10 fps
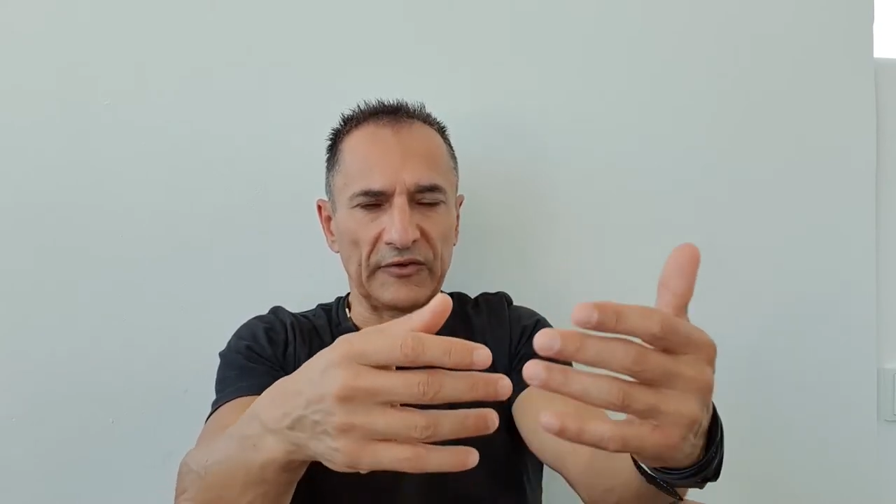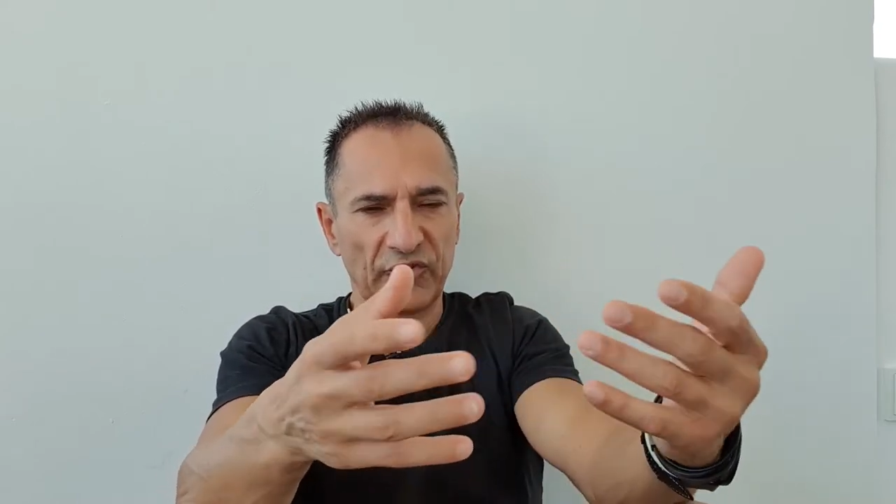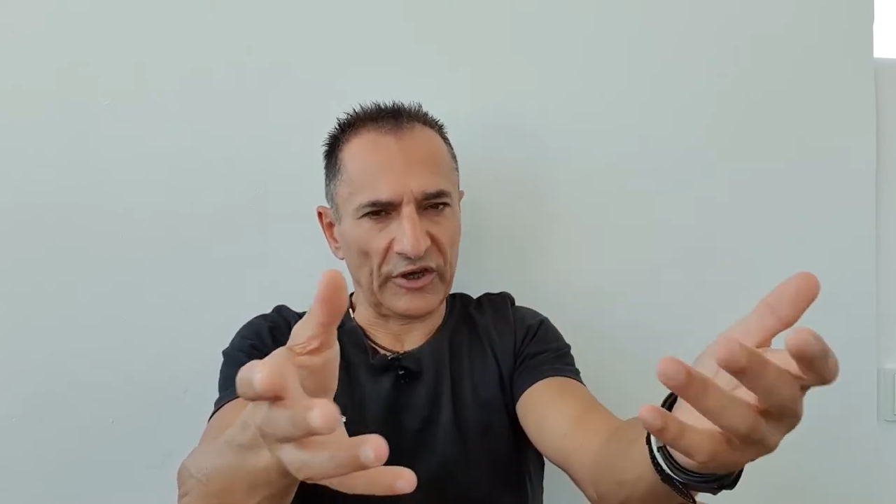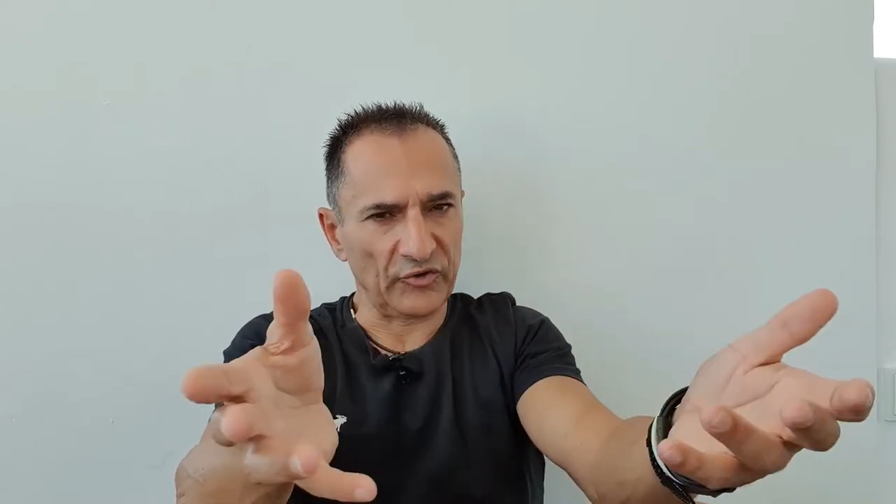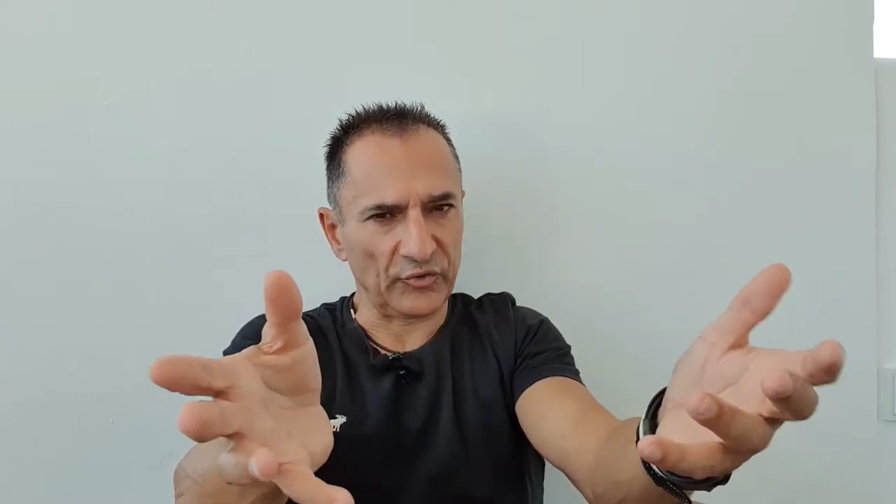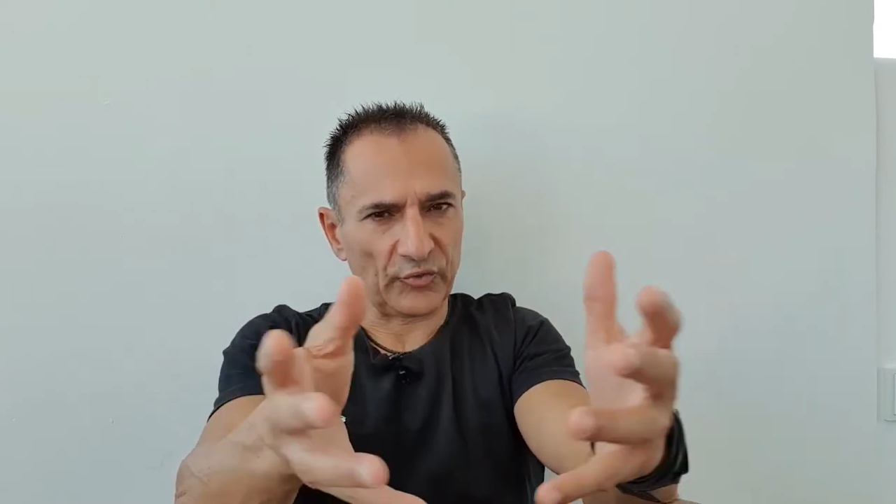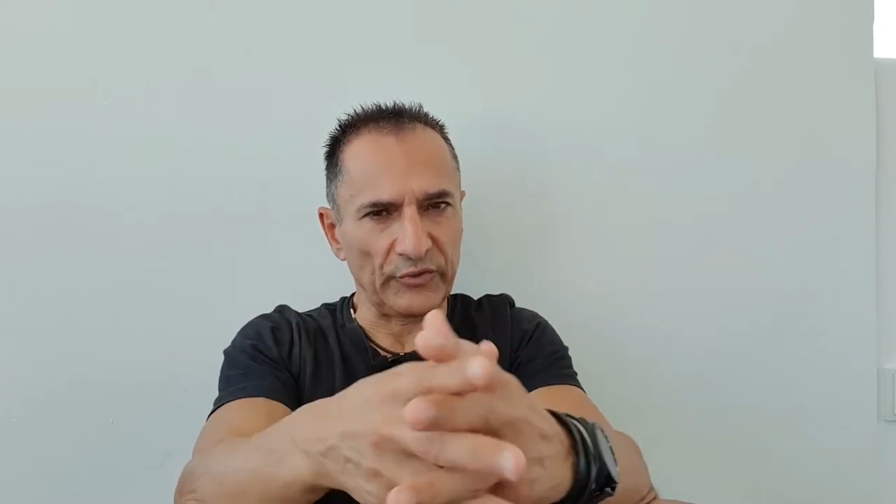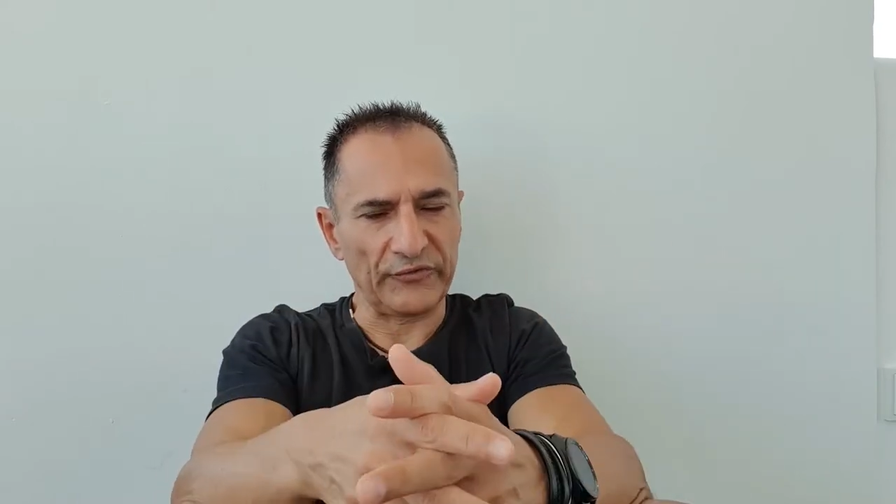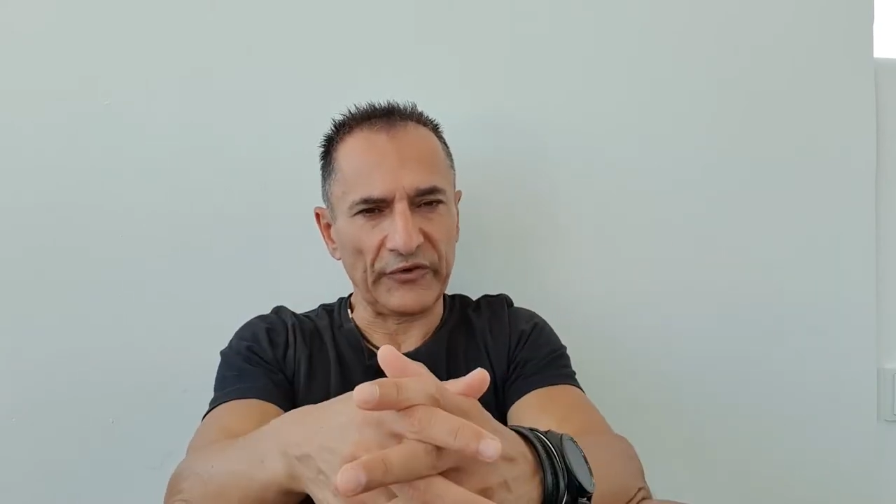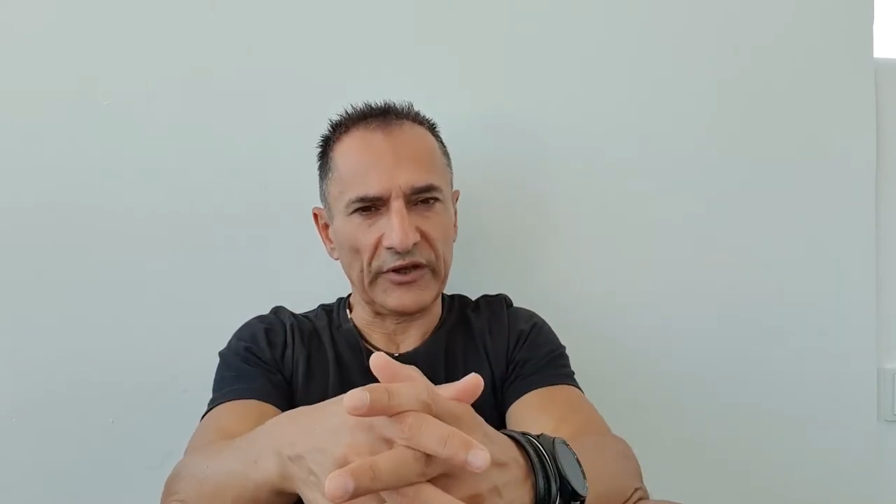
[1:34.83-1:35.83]
change which we
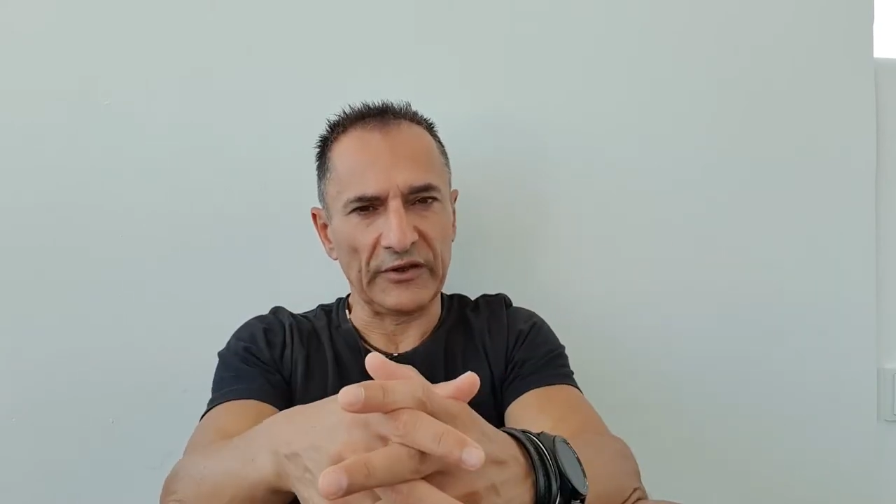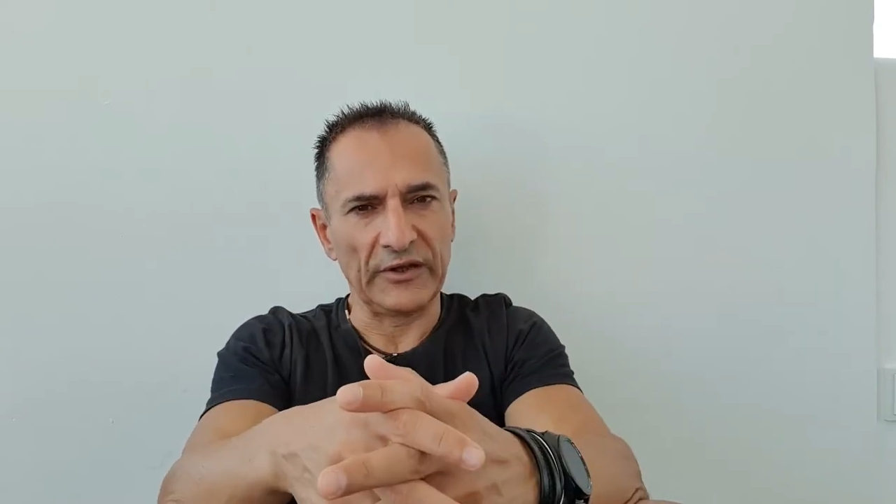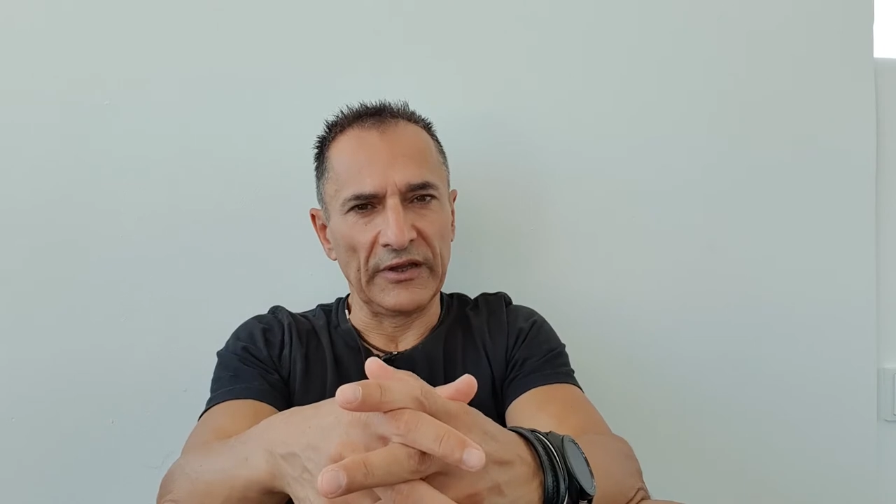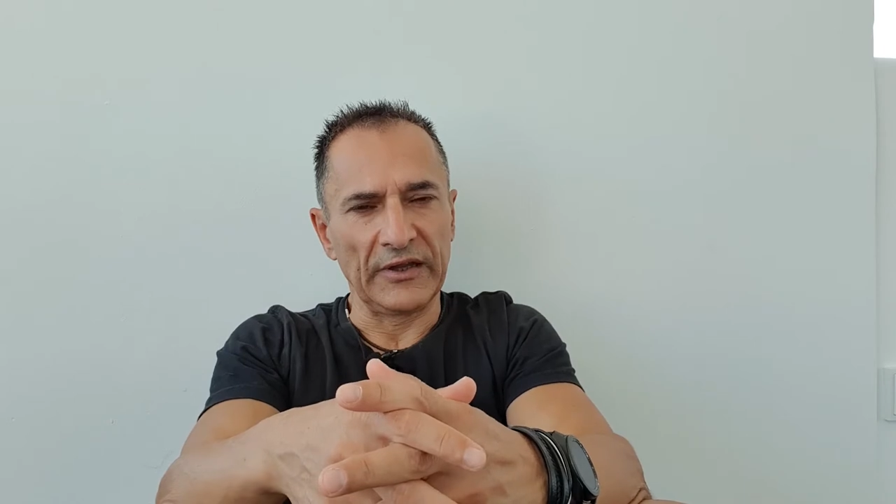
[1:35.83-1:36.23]
feel.